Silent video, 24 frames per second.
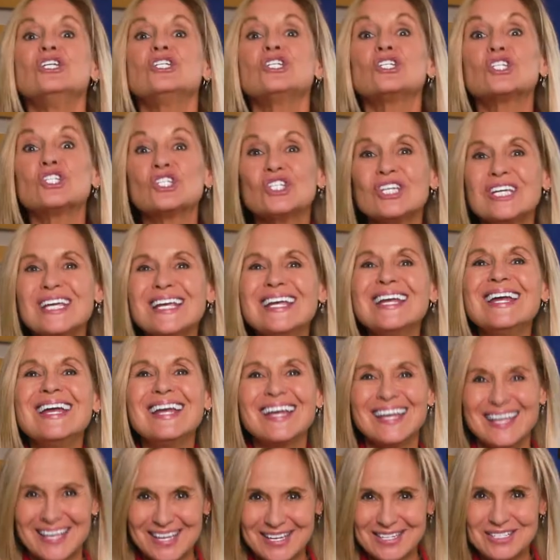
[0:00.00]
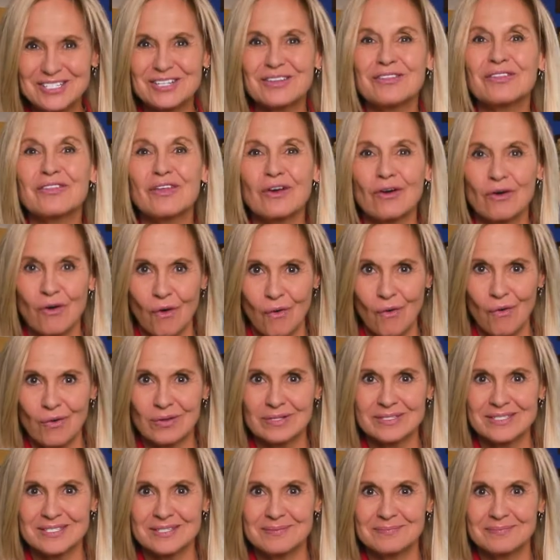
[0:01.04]
she hit the
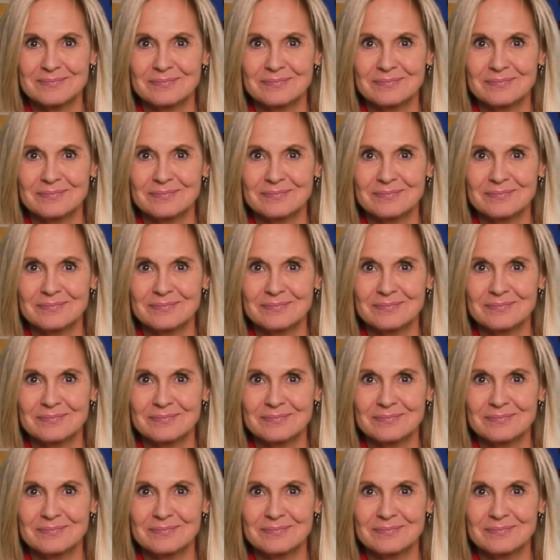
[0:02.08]
gold.